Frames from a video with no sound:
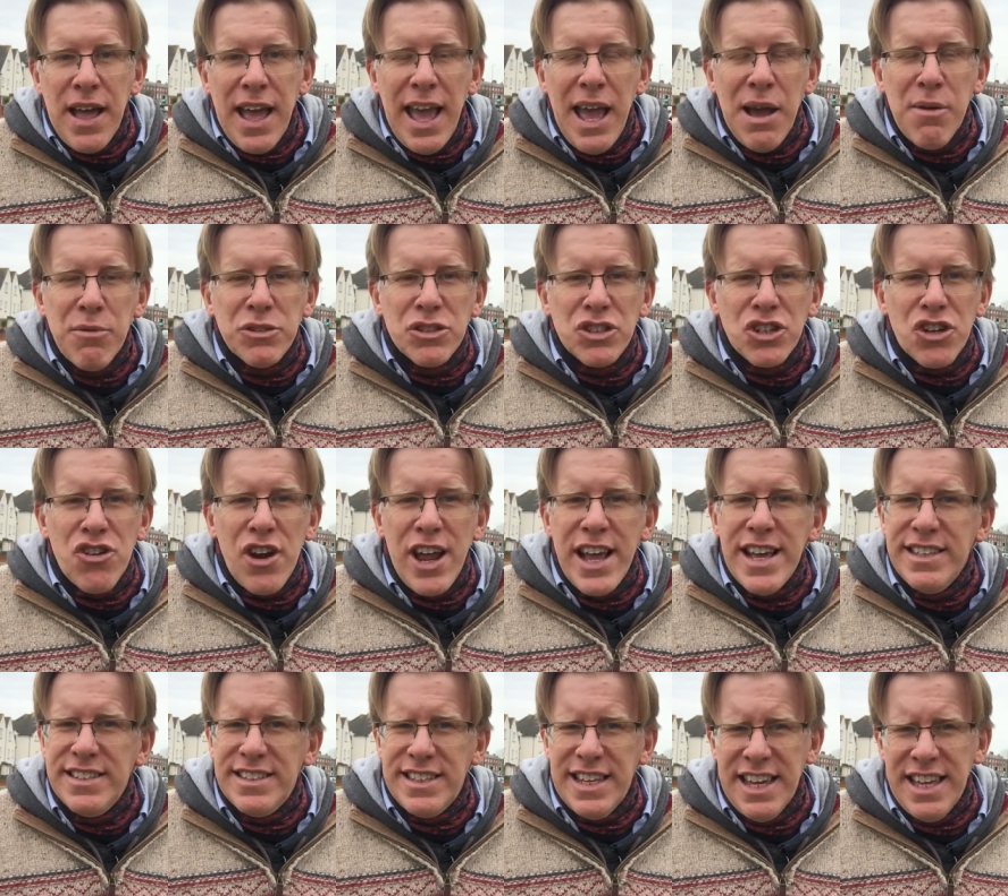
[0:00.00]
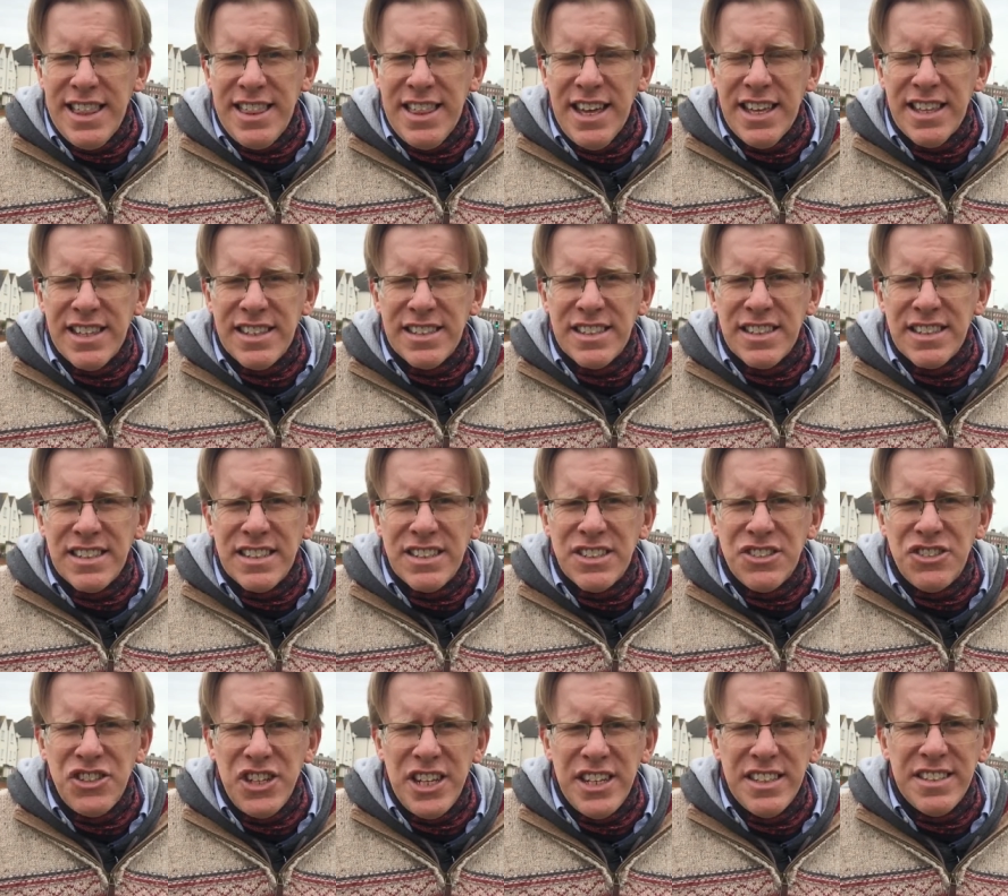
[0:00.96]
it was crazy that
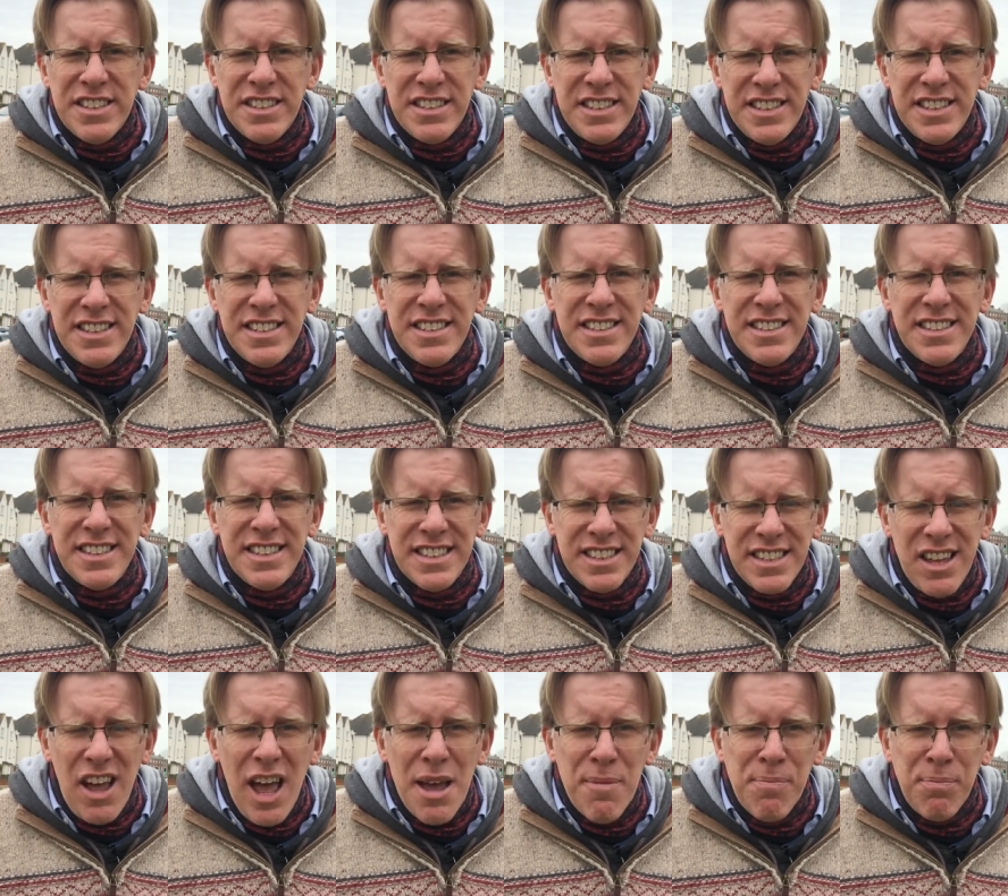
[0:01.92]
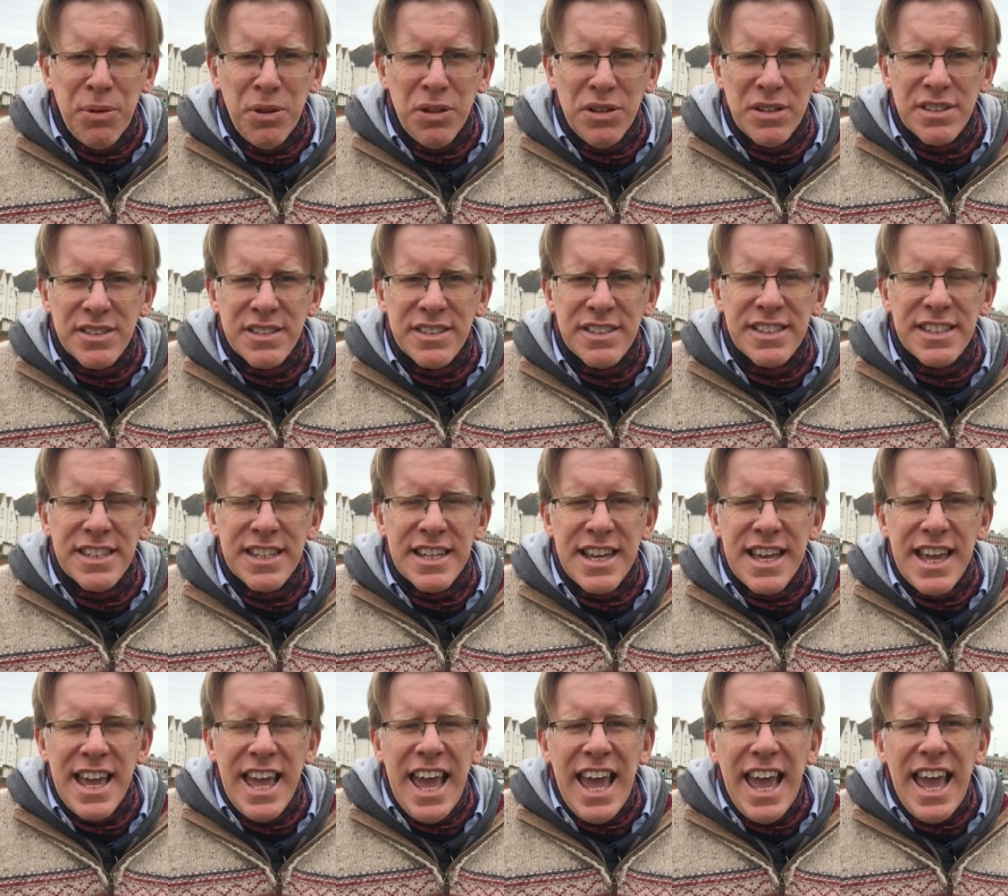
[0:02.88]
Jesus' disciples,
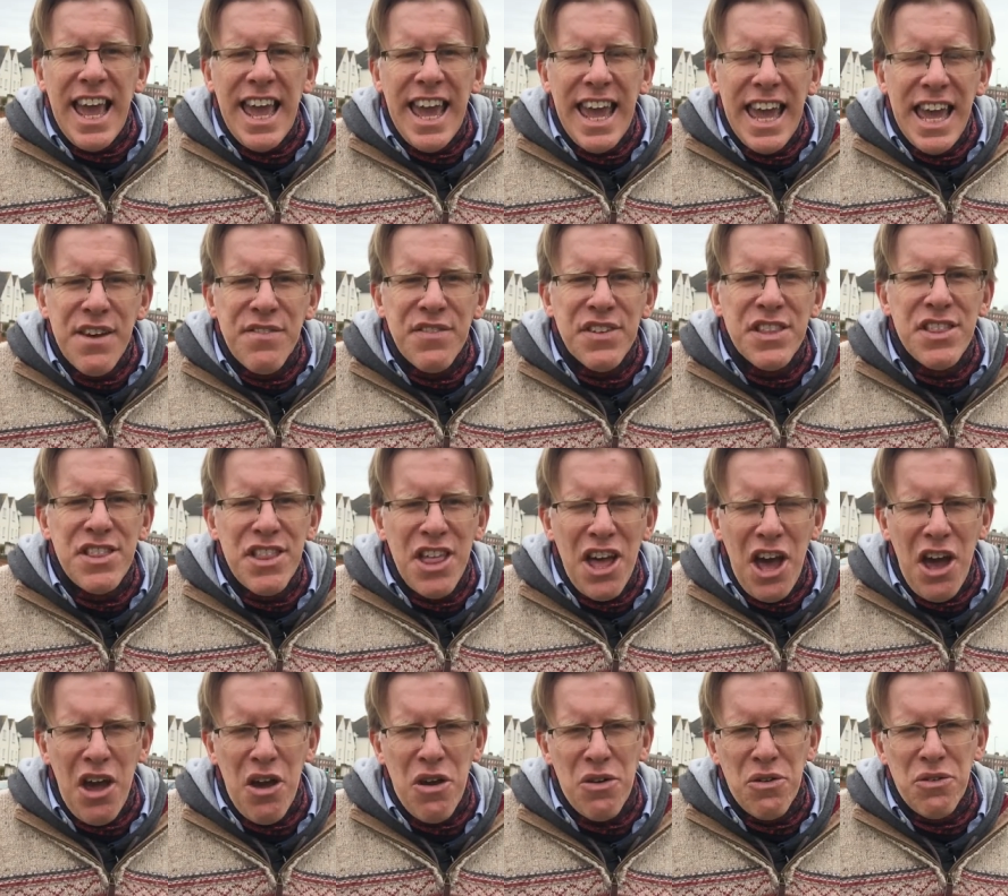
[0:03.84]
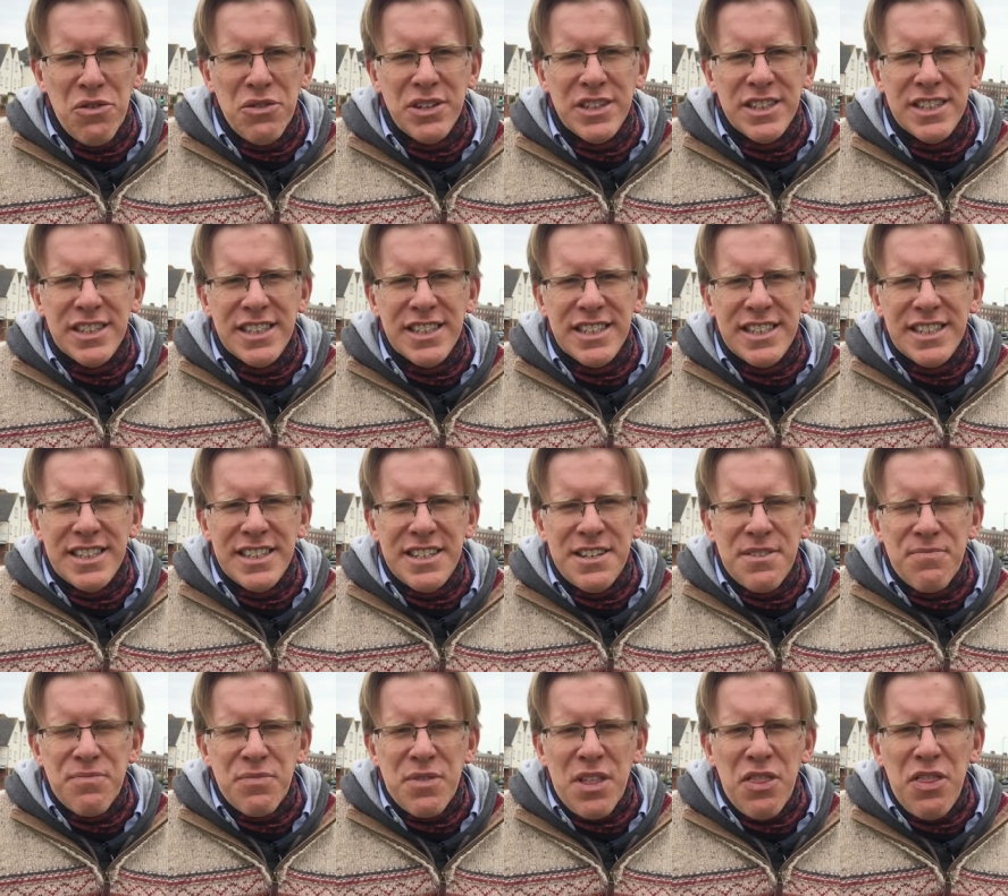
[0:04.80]
even though
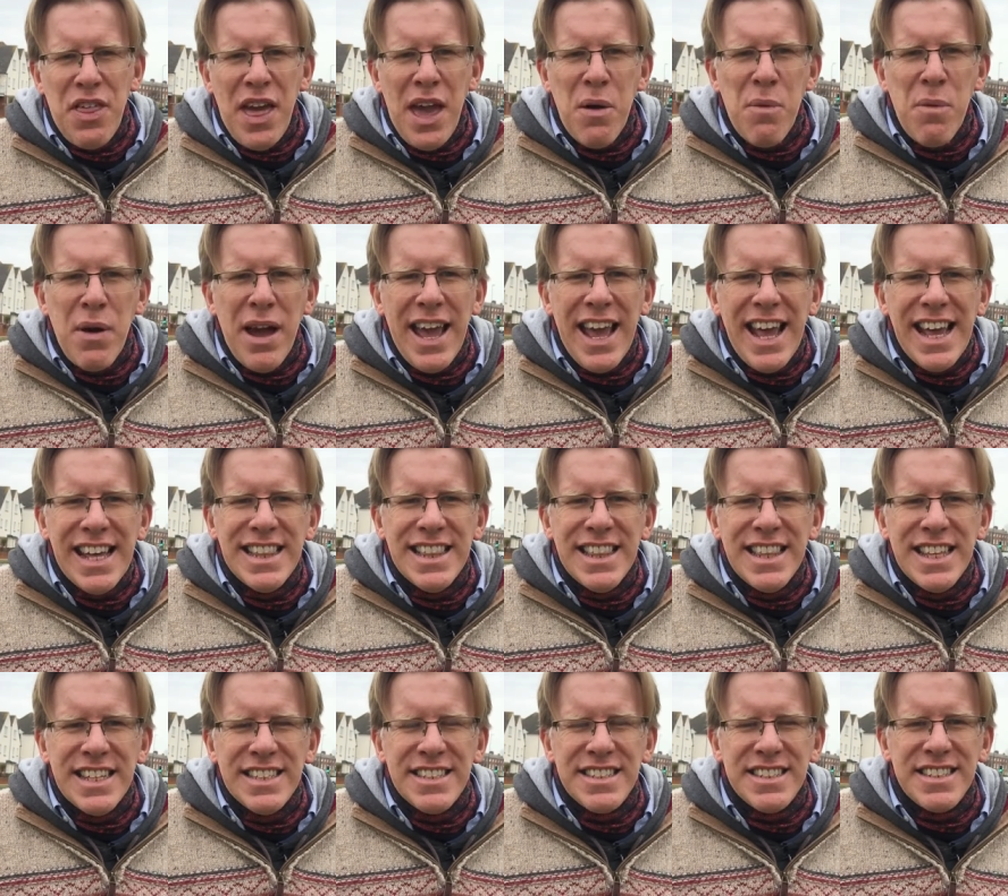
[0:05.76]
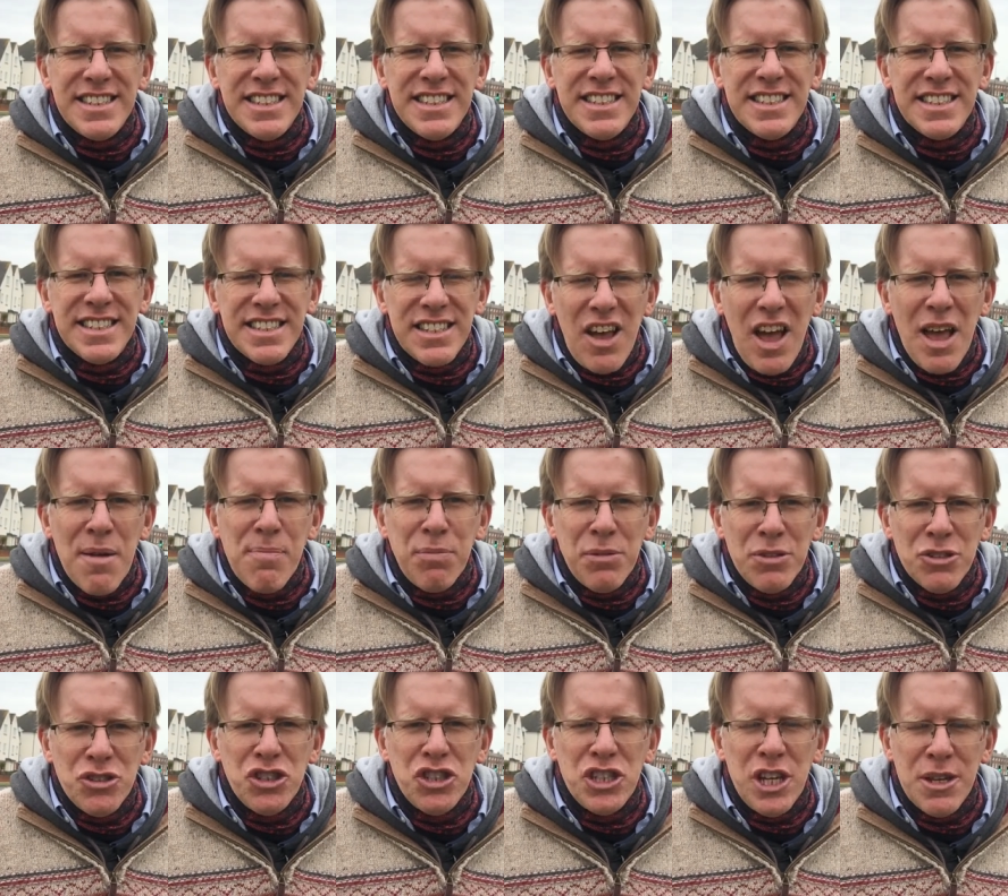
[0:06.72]
they were in this
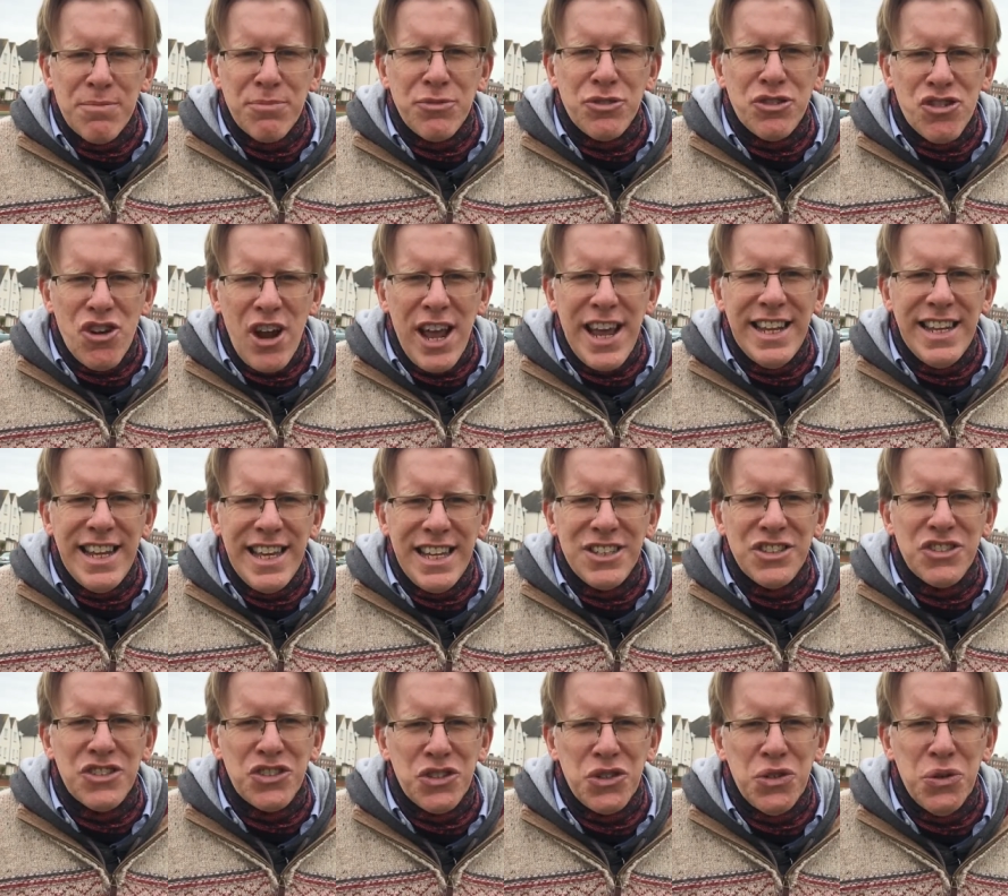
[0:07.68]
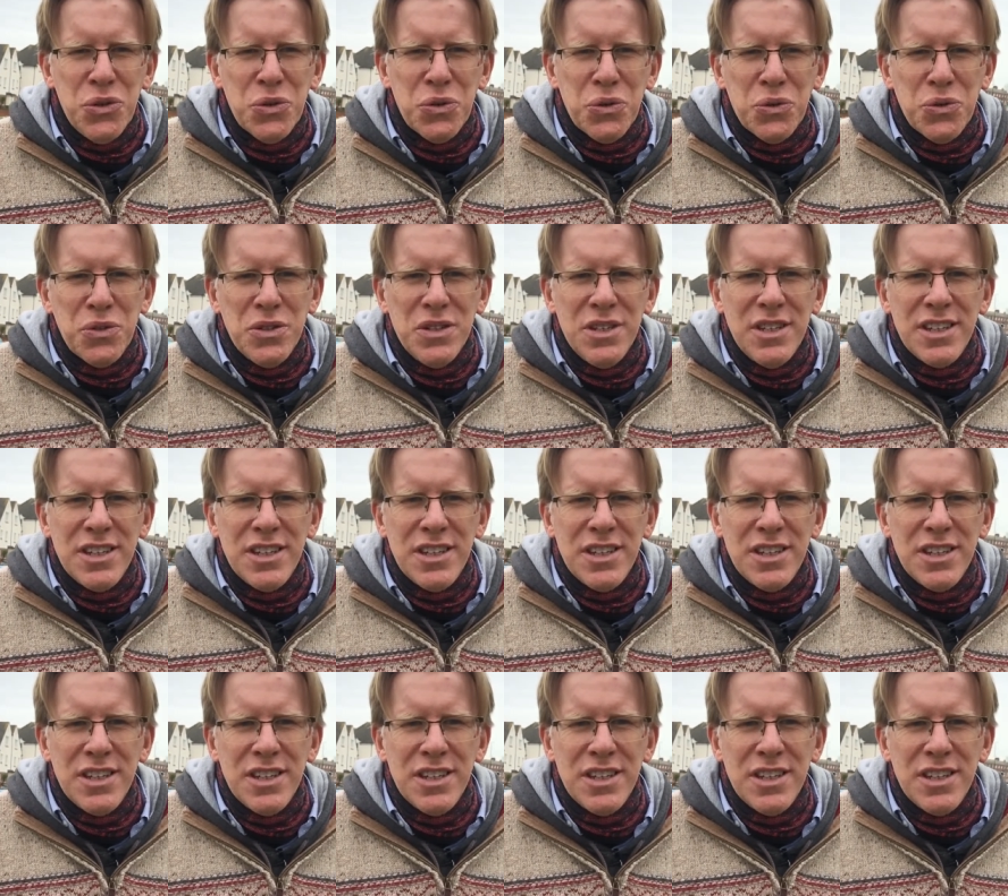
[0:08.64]
discipleship training school,